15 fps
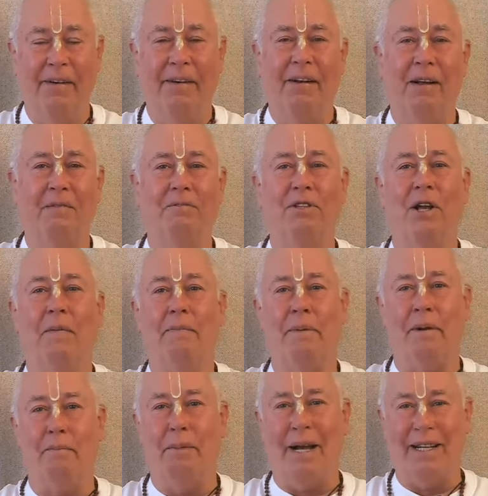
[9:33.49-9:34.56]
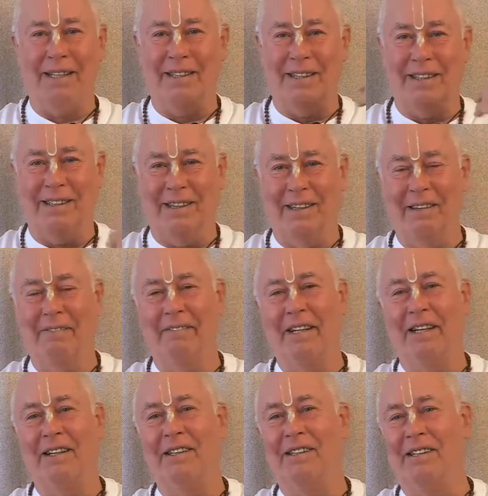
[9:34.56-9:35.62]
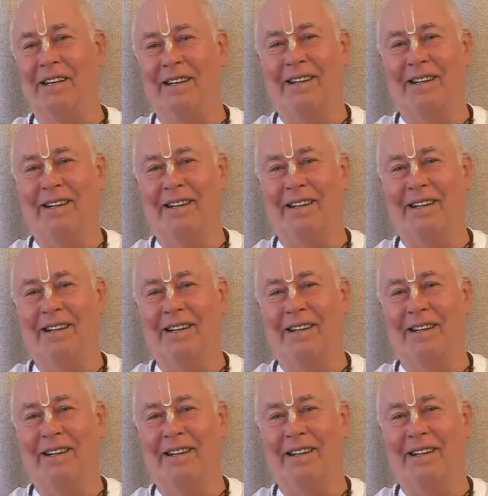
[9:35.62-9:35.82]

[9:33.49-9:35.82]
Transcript: comes up and bites us, huh? Because